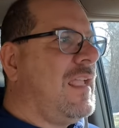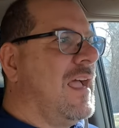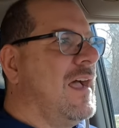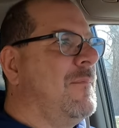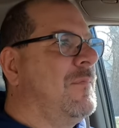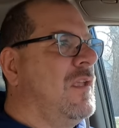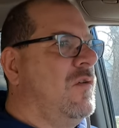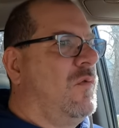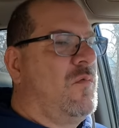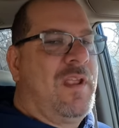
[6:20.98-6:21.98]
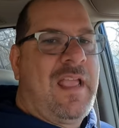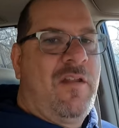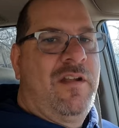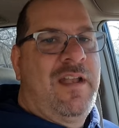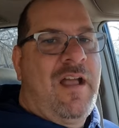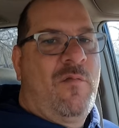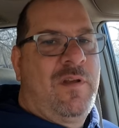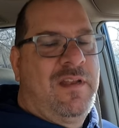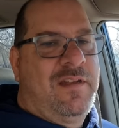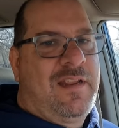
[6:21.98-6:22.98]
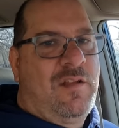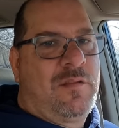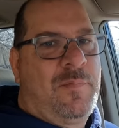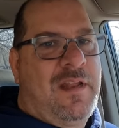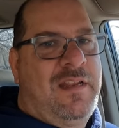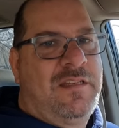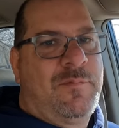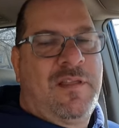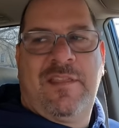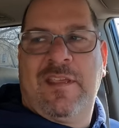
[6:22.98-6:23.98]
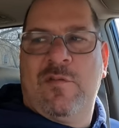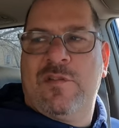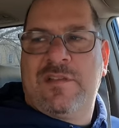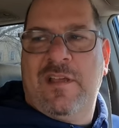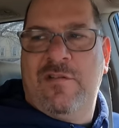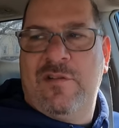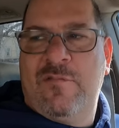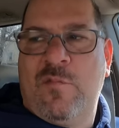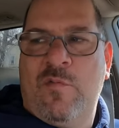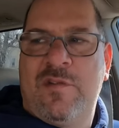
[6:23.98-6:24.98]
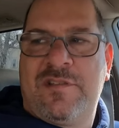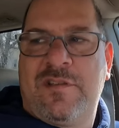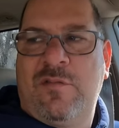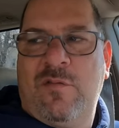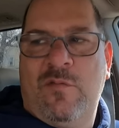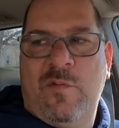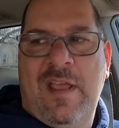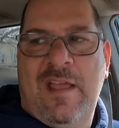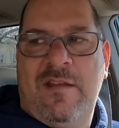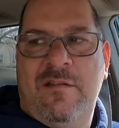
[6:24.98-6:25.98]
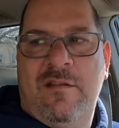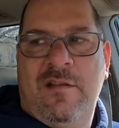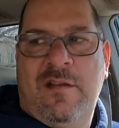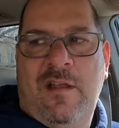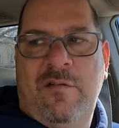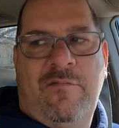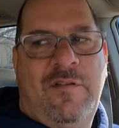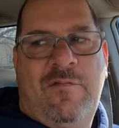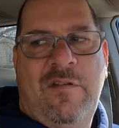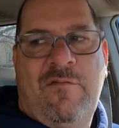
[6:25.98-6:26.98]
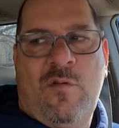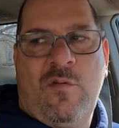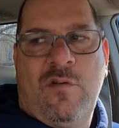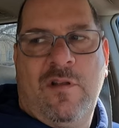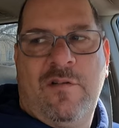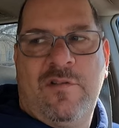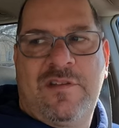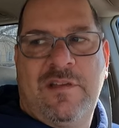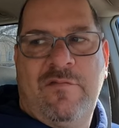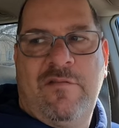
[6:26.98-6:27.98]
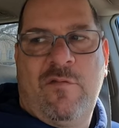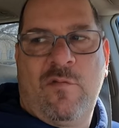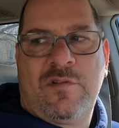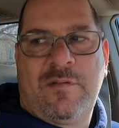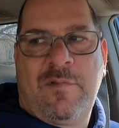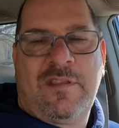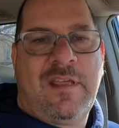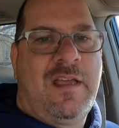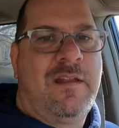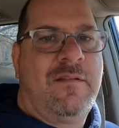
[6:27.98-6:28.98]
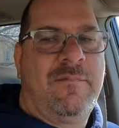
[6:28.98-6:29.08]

Um, when we counted it out, we didn't count the pennies, but I think it was 100. And what was the total we had? 154 or 174 or something like that.